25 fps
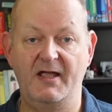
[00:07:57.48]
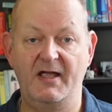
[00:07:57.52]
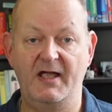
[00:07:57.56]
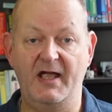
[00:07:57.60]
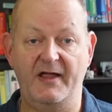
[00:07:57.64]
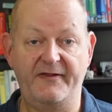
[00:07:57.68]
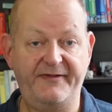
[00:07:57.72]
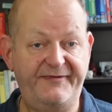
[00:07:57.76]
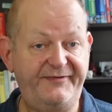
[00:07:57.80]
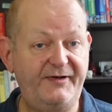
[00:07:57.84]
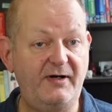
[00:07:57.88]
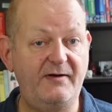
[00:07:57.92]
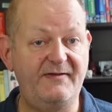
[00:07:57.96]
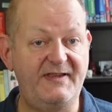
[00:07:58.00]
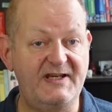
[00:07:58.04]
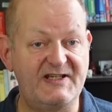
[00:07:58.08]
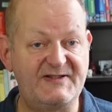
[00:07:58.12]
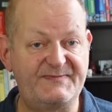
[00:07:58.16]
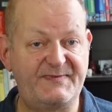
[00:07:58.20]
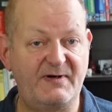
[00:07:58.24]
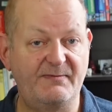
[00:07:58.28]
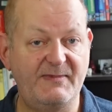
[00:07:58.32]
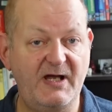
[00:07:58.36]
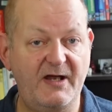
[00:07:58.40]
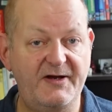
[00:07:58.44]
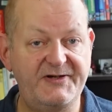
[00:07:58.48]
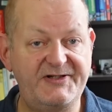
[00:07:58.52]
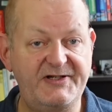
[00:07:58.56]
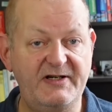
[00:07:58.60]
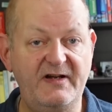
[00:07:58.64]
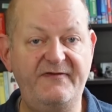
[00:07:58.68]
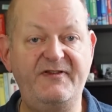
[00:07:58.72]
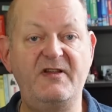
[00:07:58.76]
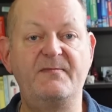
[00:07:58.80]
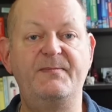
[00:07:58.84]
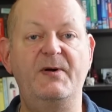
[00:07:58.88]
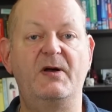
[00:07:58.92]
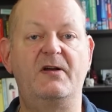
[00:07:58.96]
And through this promotion,
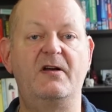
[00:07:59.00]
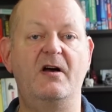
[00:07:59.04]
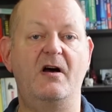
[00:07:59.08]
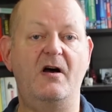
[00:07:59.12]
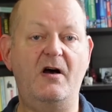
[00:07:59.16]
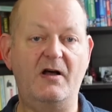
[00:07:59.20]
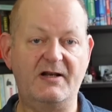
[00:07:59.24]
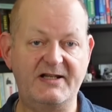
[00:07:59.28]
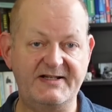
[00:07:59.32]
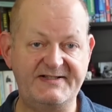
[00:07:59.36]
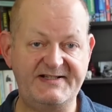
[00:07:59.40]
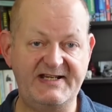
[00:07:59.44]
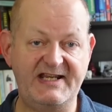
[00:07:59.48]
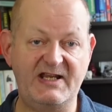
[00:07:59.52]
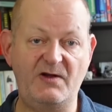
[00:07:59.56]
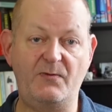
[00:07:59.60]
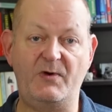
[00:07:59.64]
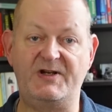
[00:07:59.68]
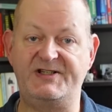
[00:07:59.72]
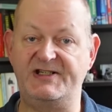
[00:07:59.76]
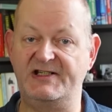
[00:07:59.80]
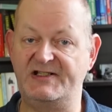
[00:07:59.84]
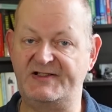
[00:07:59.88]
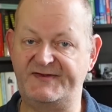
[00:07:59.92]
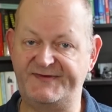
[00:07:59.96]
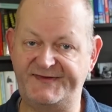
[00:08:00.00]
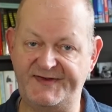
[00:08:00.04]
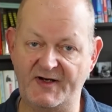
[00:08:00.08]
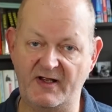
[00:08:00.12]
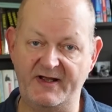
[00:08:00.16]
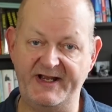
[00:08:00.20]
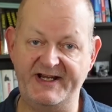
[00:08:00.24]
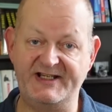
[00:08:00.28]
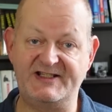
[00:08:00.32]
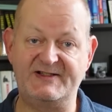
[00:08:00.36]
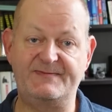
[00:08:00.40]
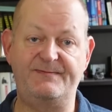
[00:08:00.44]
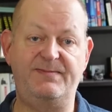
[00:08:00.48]
if you book a holiday, which is
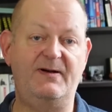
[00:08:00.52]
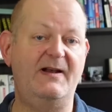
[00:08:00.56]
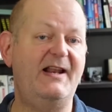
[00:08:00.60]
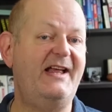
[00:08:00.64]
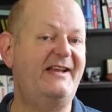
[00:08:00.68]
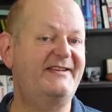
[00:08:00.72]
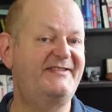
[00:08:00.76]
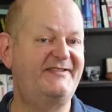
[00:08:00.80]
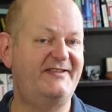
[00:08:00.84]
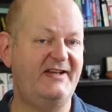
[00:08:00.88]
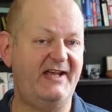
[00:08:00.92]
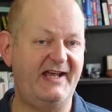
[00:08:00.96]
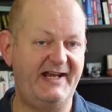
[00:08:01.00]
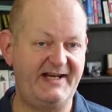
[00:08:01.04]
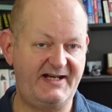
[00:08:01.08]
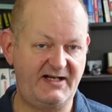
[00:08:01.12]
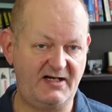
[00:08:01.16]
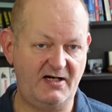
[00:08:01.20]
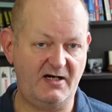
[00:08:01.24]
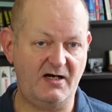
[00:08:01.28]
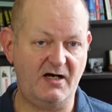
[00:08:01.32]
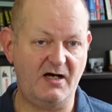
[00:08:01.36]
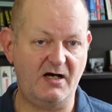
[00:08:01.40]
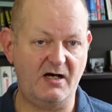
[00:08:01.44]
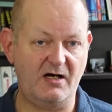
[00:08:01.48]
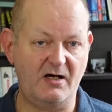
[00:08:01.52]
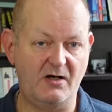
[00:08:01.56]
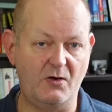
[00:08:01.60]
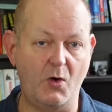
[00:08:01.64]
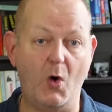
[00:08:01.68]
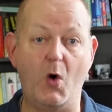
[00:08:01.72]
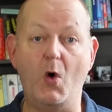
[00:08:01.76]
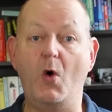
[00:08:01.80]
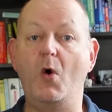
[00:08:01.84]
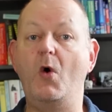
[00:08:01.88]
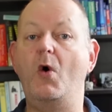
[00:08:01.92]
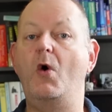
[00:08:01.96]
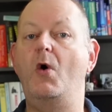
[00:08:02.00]
flights plus a car
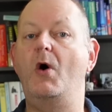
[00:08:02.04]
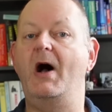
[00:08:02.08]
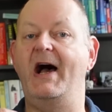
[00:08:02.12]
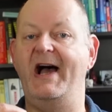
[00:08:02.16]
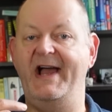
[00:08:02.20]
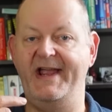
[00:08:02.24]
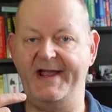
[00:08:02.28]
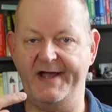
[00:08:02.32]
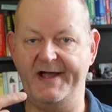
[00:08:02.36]
or a